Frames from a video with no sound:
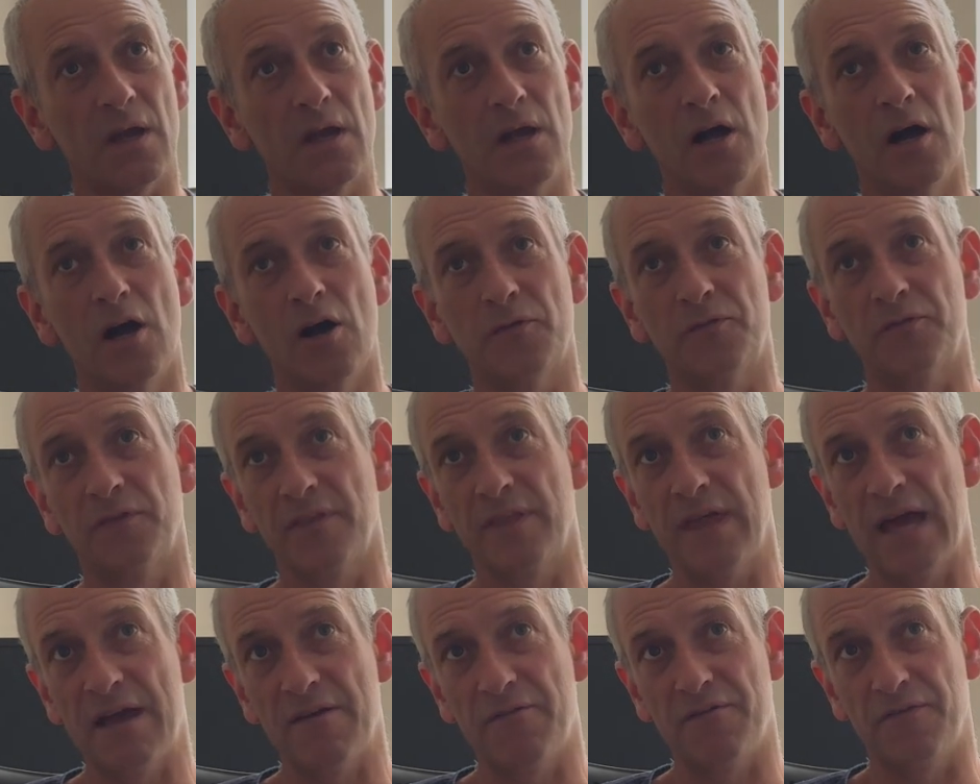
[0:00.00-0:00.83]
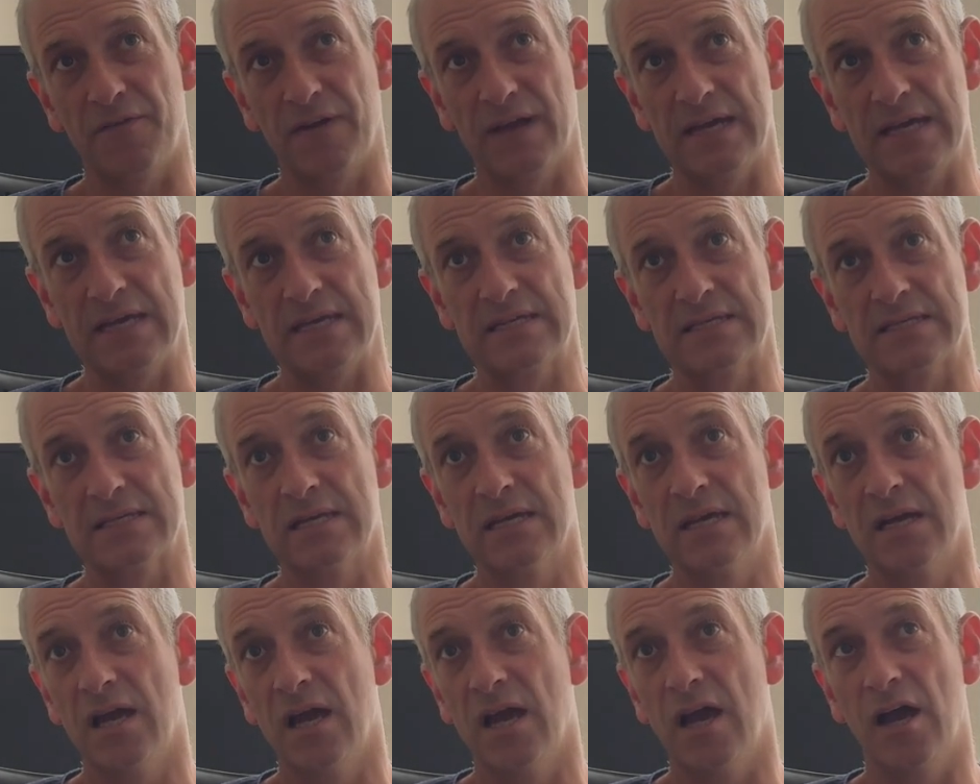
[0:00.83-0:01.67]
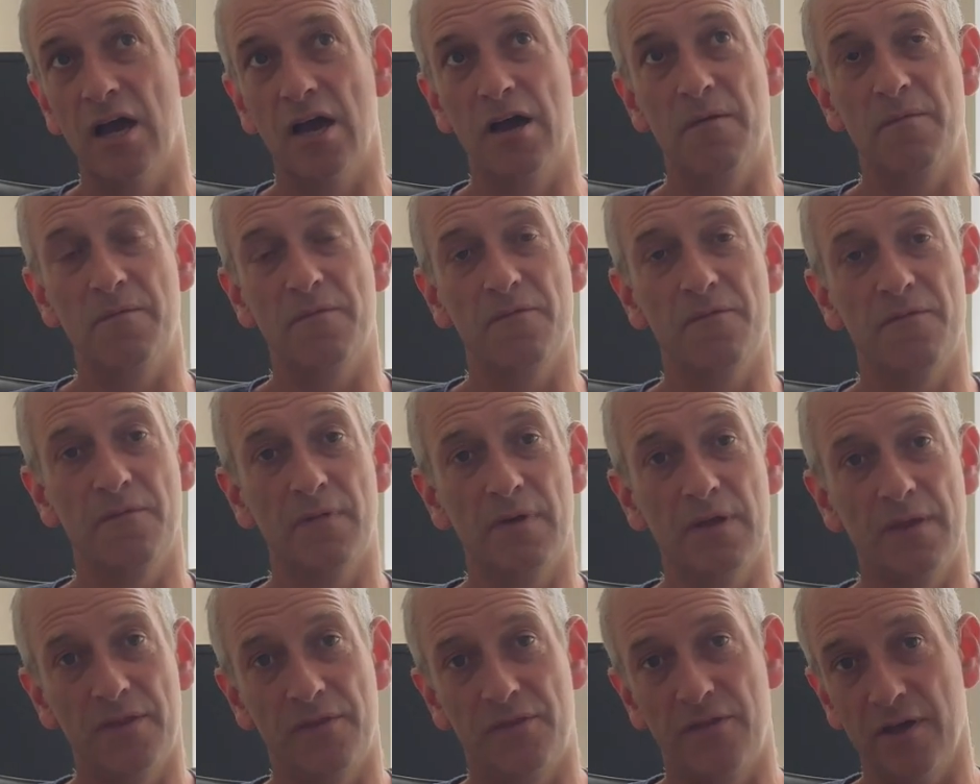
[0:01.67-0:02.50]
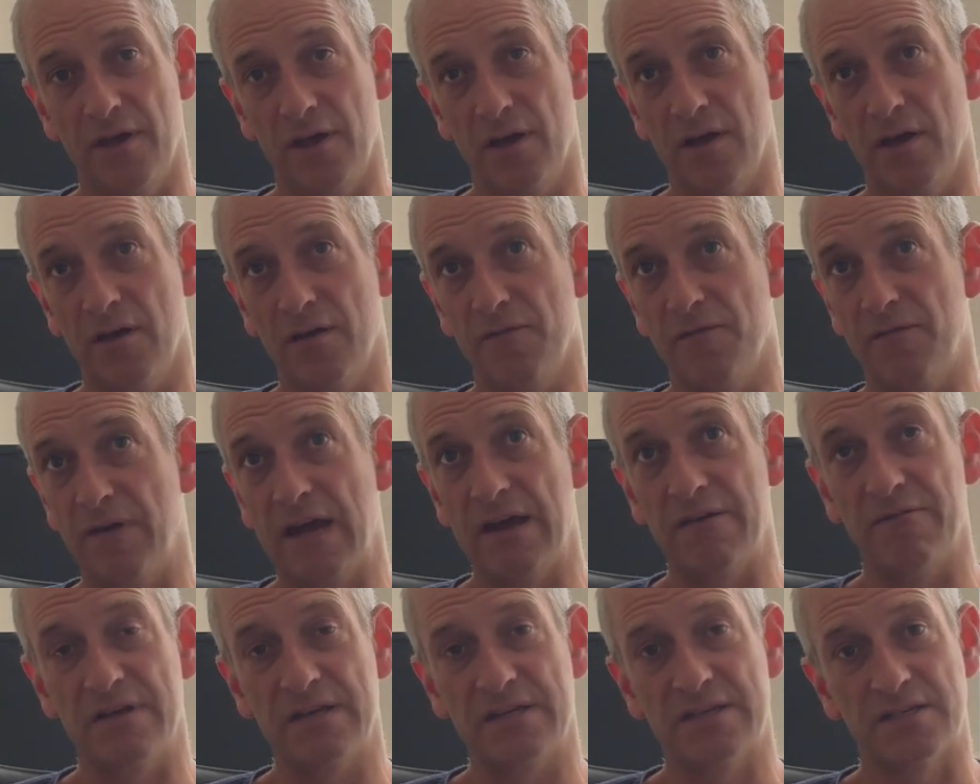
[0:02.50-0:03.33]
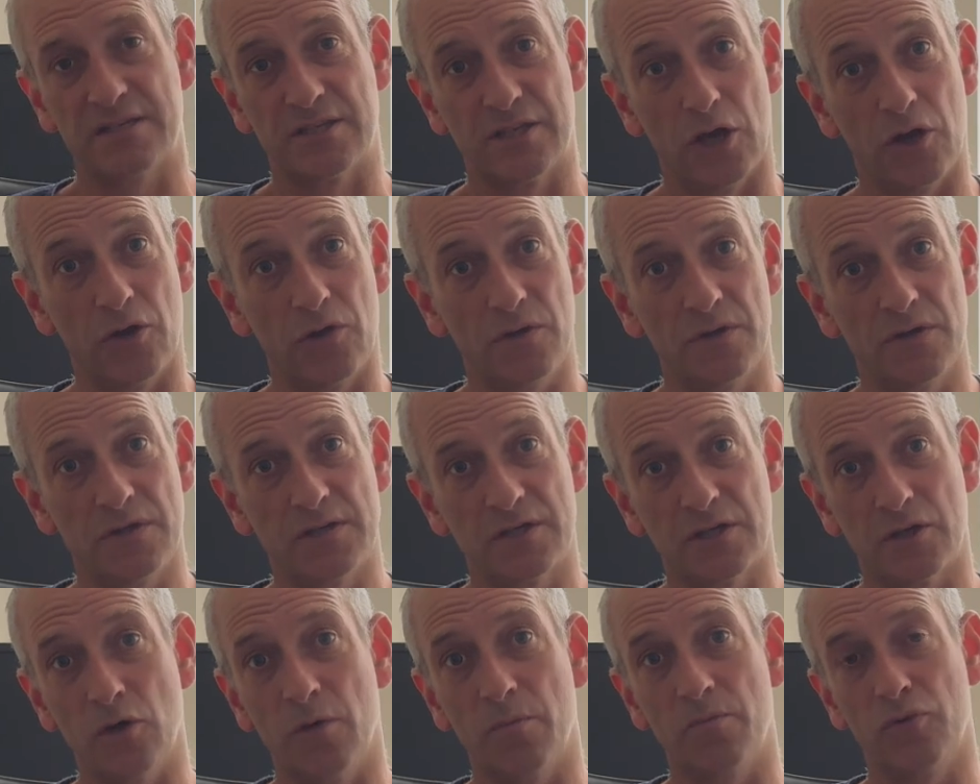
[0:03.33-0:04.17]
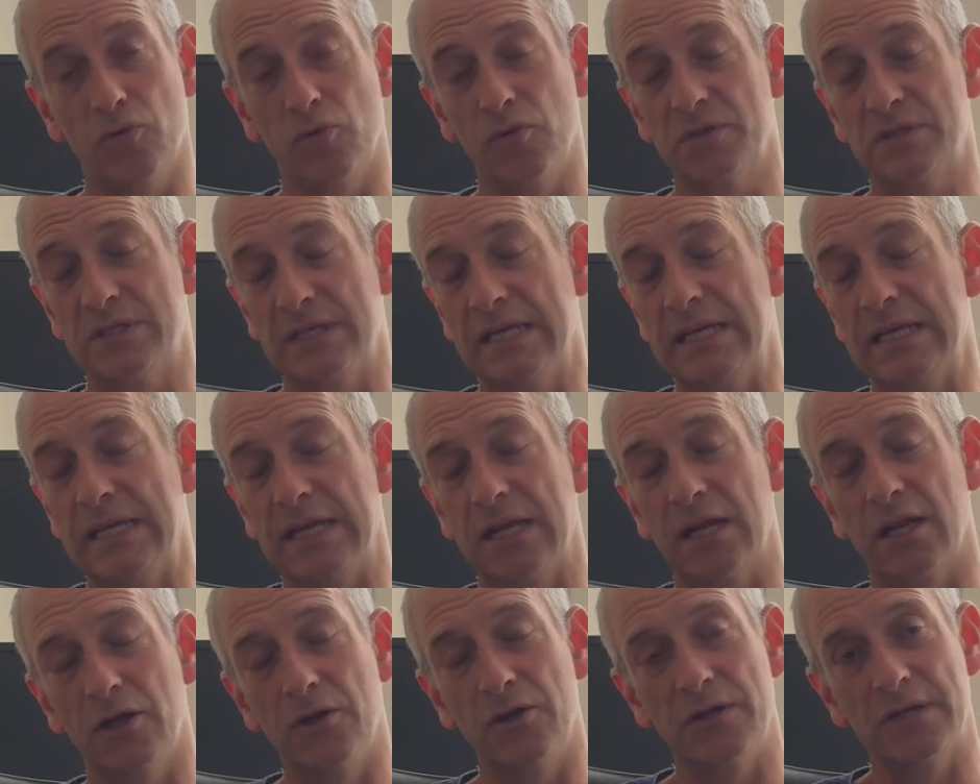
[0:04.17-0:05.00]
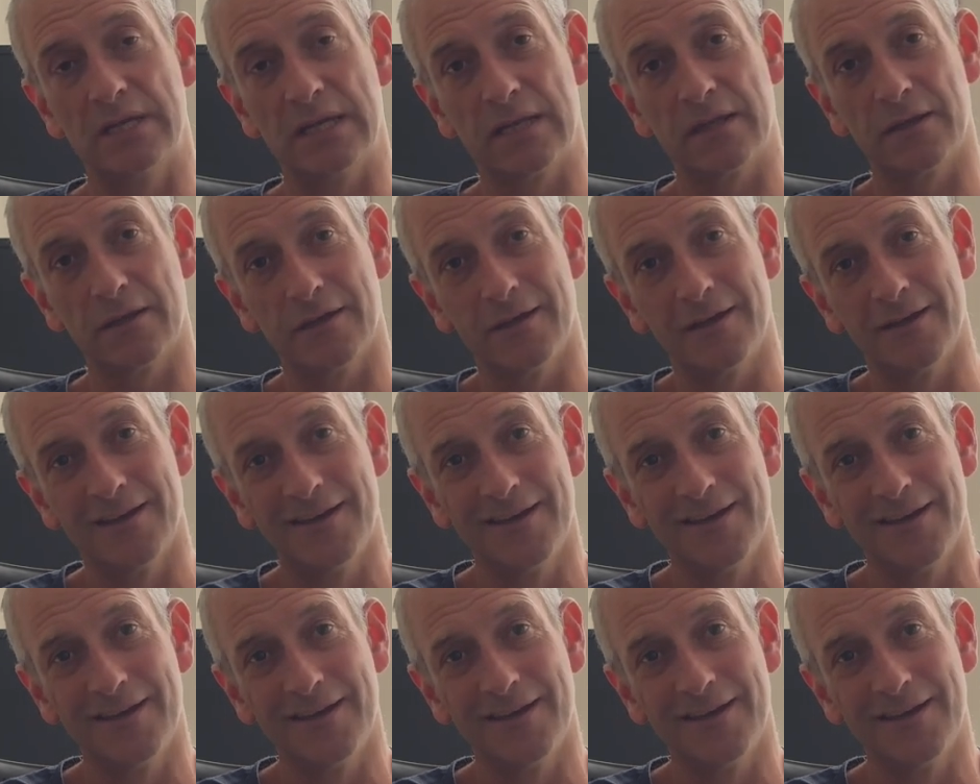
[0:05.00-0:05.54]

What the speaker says: After that phase, the various stones got brought in, including the